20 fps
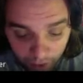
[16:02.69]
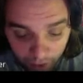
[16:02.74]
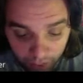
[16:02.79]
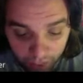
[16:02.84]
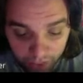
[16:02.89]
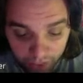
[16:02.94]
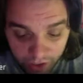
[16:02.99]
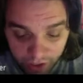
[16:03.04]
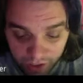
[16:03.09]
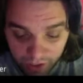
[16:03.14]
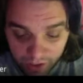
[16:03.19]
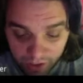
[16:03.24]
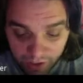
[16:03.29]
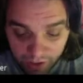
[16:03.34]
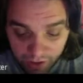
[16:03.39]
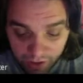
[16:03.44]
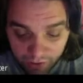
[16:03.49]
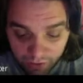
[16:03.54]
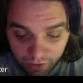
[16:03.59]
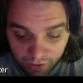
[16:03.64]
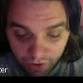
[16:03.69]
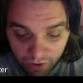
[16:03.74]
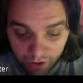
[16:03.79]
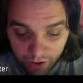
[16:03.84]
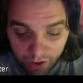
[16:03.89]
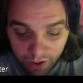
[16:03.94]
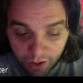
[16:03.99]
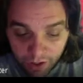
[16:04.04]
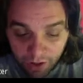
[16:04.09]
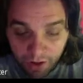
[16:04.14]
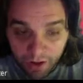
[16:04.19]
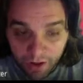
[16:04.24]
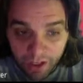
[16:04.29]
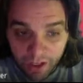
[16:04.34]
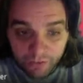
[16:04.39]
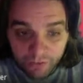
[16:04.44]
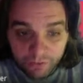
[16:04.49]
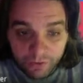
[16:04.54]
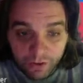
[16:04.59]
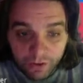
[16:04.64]
The
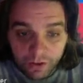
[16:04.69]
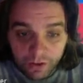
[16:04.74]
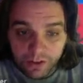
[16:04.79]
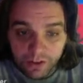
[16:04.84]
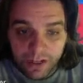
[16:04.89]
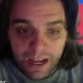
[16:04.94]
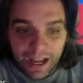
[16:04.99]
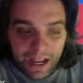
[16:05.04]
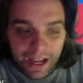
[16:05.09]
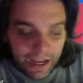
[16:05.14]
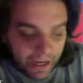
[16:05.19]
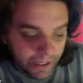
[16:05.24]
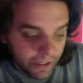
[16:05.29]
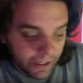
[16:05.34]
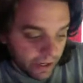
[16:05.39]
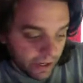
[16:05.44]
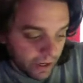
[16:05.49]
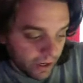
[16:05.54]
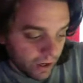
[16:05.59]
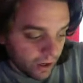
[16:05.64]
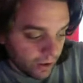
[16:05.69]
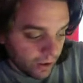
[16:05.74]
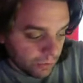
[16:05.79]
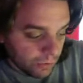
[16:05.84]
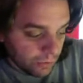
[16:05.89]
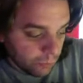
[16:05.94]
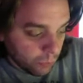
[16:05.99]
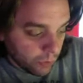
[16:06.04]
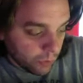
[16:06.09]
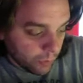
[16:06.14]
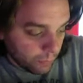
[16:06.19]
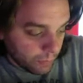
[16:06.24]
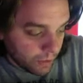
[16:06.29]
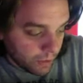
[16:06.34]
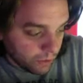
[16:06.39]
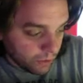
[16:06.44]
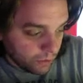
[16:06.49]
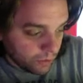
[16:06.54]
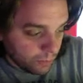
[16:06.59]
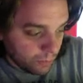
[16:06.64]
infant died of what
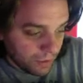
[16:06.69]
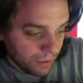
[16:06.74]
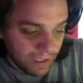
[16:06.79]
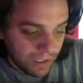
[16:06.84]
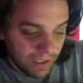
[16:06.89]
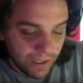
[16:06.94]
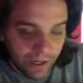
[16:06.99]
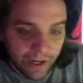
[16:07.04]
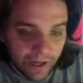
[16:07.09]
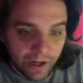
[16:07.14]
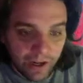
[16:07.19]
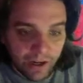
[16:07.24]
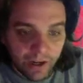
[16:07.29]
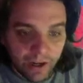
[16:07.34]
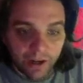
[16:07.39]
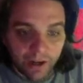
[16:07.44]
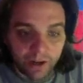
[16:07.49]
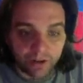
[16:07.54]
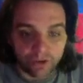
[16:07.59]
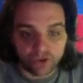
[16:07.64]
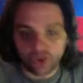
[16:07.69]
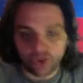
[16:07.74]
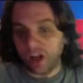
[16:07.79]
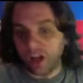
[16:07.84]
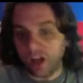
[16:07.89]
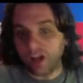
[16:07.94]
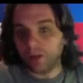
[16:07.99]
appeared to be shaken